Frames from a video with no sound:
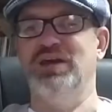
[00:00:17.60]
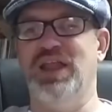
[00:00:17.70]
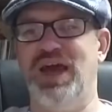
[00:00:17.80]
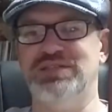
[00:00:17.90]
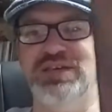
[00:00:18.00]

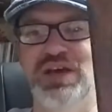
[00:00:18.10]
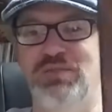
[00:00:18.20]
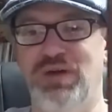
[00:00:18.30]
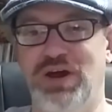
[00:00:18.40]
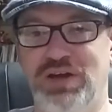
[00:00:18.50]
classic,
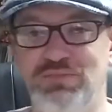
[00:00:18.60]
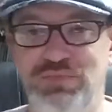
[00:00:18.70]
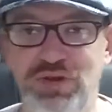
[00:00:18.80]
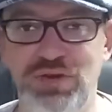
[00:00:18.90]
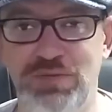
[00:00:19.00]
American
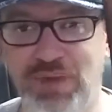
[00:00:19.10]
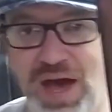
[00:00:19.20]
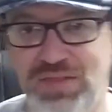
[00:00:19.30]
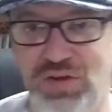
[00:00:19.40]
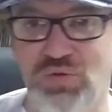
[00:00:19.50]
Beauty
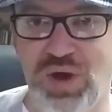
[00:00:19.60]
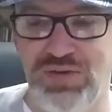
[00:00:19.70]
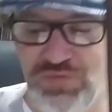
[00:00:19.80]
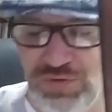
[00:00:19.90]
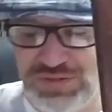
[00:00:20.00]
by the
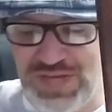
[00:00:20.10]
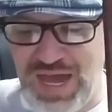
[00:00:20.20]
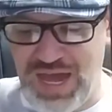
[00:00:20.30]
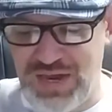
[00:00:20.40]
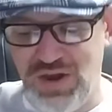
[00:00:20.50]
Grateful
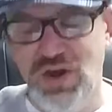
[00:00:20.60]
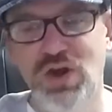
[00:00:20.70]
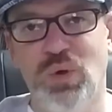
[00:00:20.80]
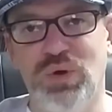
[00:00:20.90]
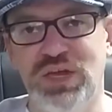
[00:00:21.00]
Dead,
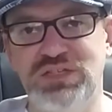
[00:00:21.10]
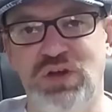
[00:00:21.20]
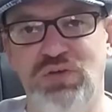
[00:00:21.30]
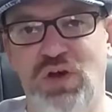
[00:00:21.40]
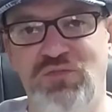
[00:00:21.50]
released
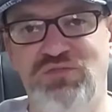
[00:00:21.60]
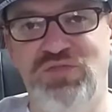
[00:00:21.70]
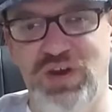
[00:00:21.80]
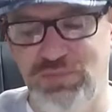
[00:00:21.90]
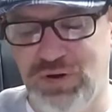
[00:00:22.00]
on
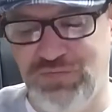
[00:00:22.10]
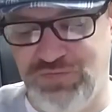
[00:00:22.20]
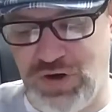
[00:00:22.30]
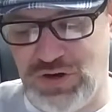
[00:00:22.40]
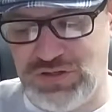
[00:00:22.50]
November
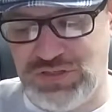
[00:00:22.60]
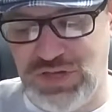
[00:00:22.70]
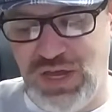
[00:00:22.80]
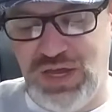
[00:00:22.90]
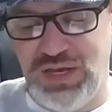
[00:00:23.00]
1st,
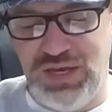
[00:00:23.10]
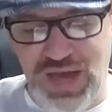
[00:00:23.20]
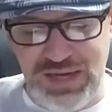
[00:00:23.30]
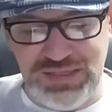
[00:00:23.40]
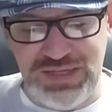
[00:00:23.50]

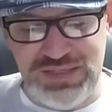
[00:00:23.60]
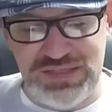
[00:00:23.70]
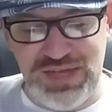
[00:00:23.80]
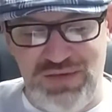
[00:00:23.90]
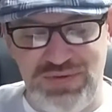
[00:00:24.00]

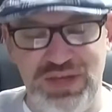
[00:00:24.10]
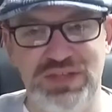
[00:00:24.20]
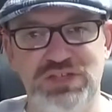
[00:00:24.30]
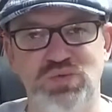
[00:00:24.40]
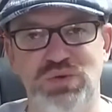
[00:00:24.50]
1970.
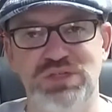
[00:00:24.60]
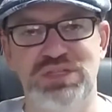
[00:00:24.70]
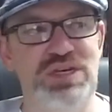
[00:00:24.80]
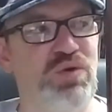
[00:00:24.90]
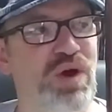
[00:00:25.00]
This
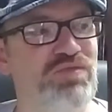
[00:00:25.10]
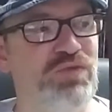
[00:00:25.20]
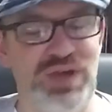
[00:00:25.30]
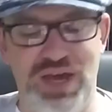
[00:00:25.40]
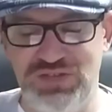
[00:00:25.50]
was the
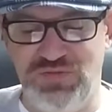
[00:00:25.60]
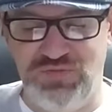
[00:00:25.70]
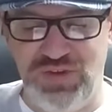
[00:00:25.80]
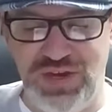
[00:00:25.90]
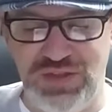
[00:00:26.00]
Grateful Dead's
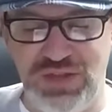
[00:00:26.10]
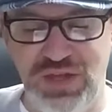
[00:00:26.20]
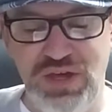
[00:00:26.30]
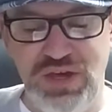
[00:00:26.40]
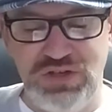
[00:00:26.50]
fifth
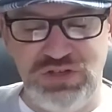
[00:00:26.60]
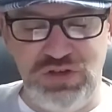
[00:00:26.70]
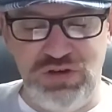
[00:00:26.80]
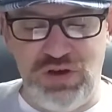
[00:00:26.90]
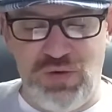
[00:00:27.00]

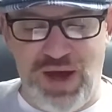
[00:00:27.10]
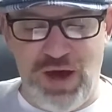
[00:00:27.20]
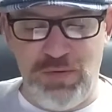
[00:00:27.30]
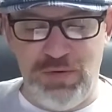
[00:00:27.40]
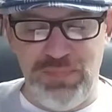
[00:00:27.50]
studio
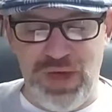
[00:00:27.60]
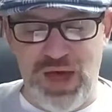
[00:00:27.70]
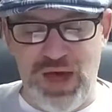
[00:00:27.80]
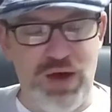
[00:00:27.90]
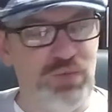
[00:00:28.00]
album
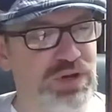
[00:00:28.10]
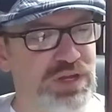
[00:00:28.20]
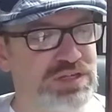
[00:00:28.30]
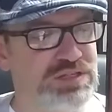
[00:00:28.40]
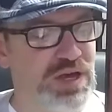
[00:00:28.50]

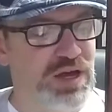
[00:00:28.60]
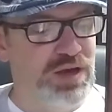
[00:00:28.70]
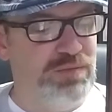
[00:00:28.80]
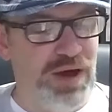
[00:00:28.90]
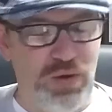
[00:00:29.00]
released
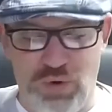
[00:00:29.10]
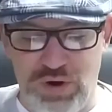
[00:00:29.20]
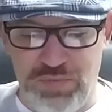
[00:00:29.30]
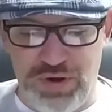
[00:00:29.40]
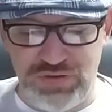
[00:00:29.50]
by
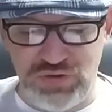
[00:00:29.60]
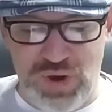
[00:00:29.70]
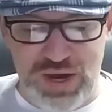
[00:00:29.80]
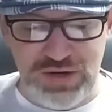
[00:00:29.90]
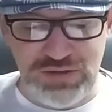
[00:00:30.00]
Warner Brothers
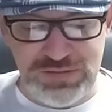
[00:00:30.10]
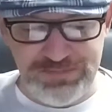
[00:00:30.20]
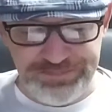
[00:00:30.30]
Records.